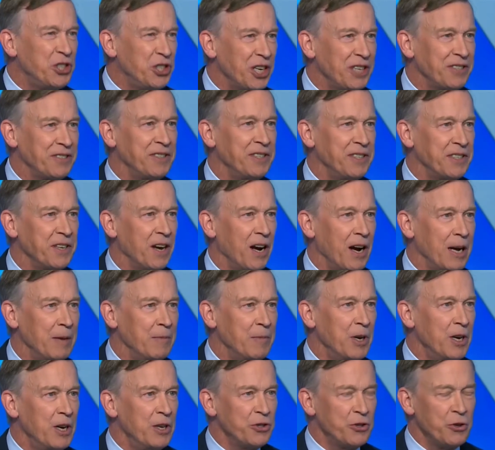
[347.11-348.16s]
just in
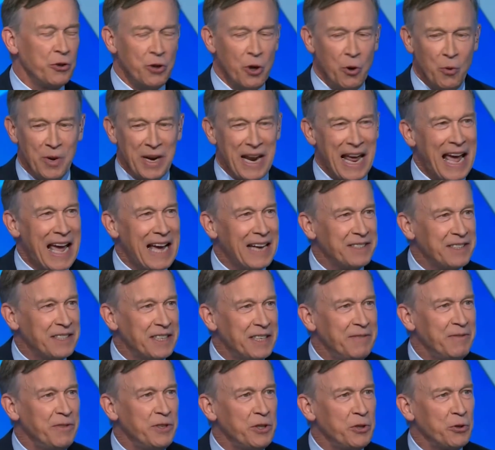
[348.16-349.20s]
time. So no one has
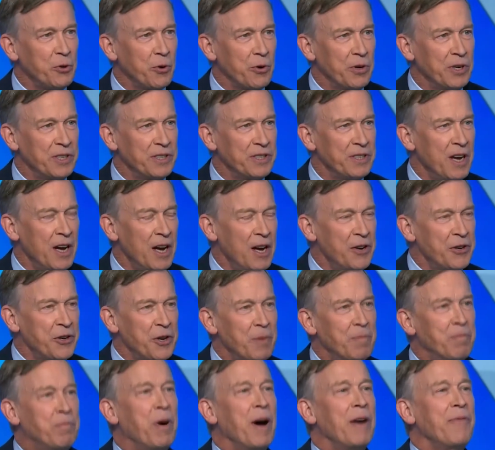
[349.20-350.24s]
inventories
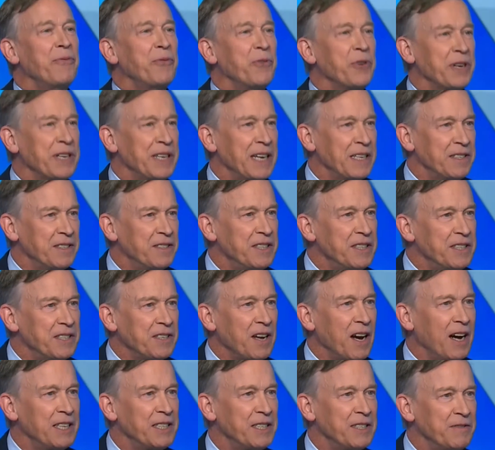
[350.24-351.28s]
to buffer against these
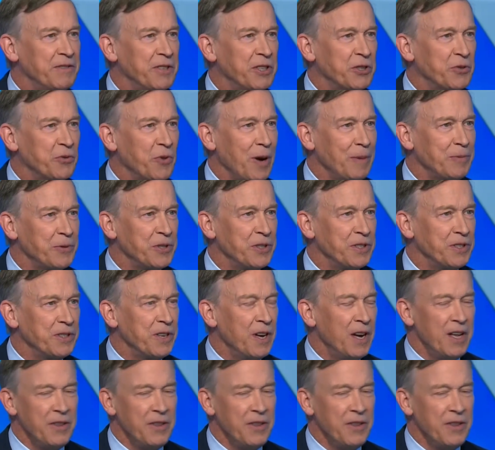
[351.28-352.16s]
kinds of disruptions.